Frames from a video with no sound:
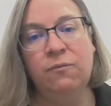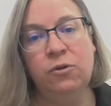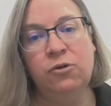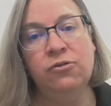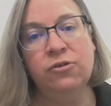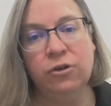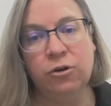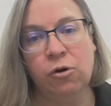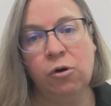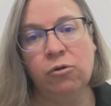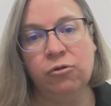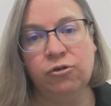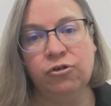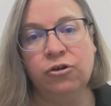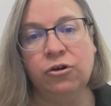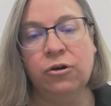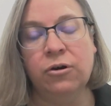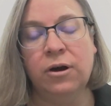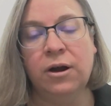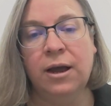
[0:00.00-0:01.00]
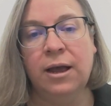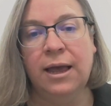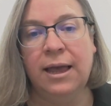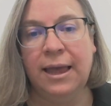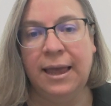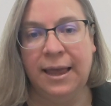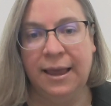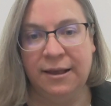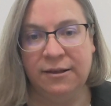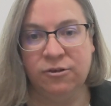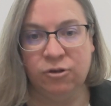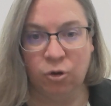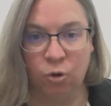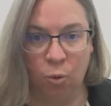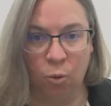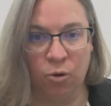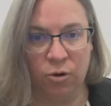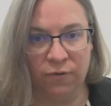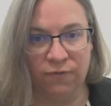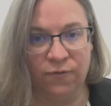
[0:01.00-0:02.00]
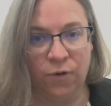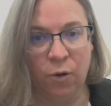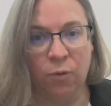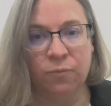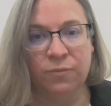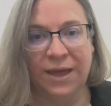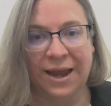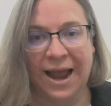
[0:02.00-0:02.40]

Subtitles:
music culture is a chordophone.